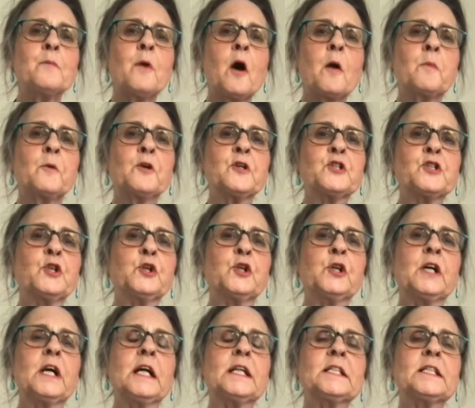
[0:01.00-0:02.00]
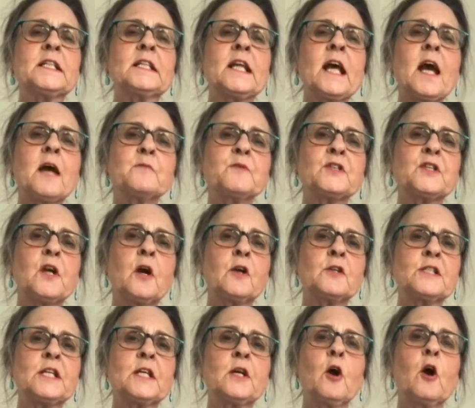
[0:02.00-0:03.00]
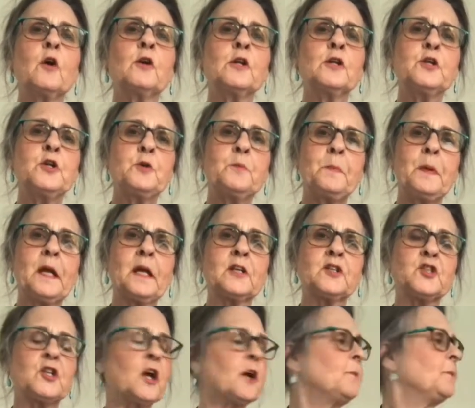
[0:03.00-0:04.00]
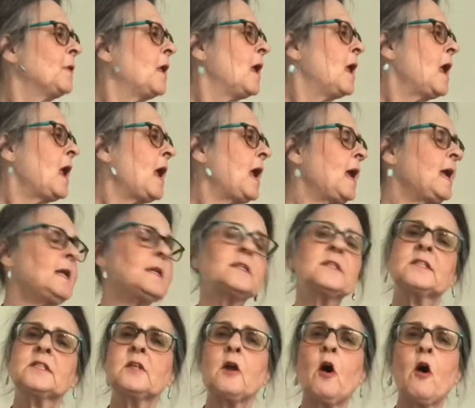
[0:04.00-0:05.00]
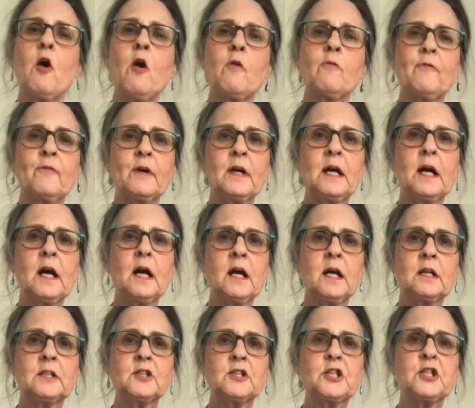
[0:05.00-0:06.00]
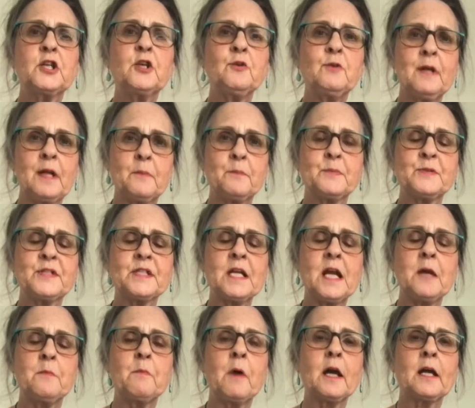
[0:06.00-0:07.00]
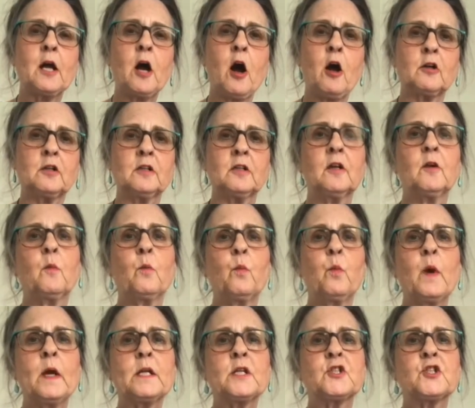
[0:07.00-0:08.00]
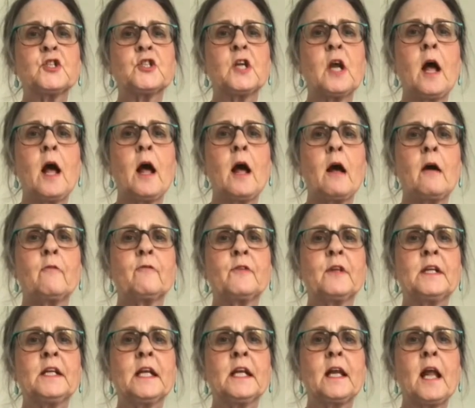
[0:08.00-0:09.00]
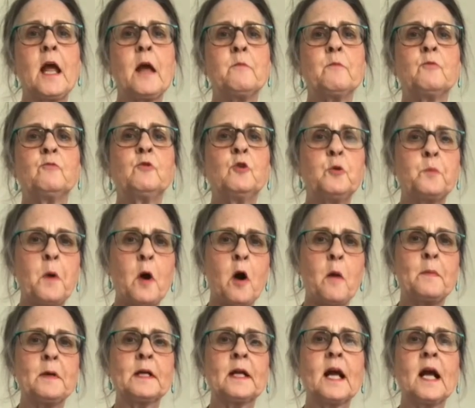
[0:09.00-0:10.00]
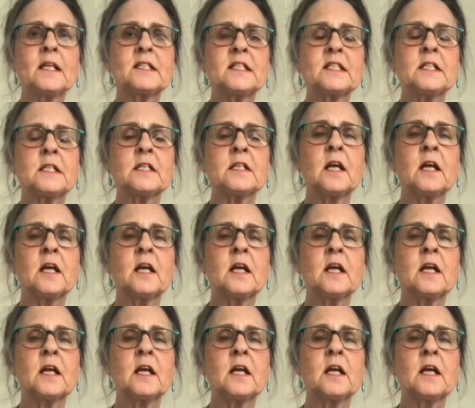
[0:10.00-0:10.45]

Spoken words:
for a shawl, and today I'm starting on a new picture. It's of tulips in my garden which have the nickname rhubarb and custard.